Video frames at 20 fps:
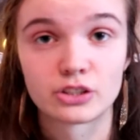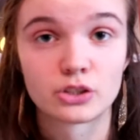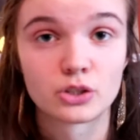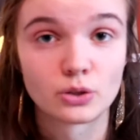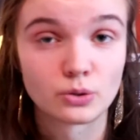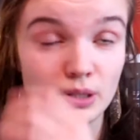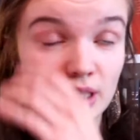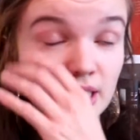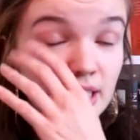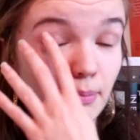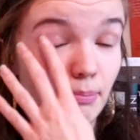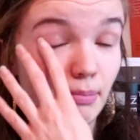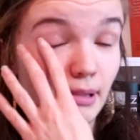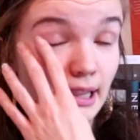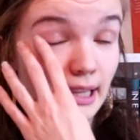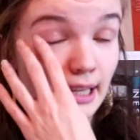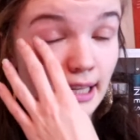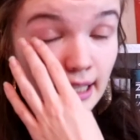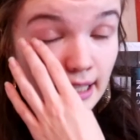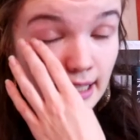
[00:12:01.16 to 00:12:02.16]
don't
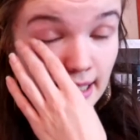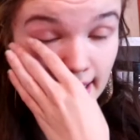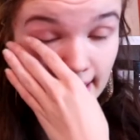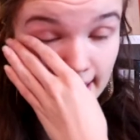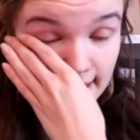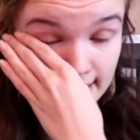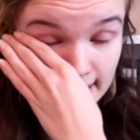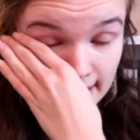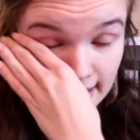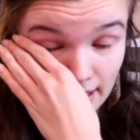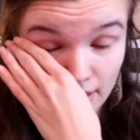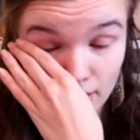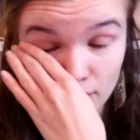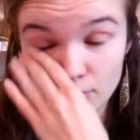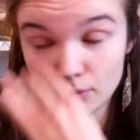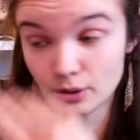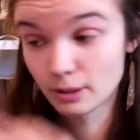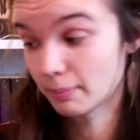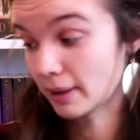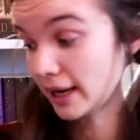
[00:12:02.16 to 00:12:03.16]
bleed easily
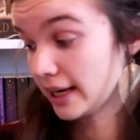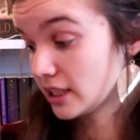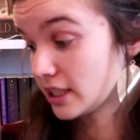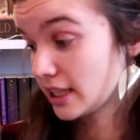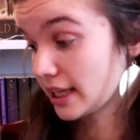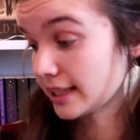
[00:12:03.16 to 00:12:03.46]
through the page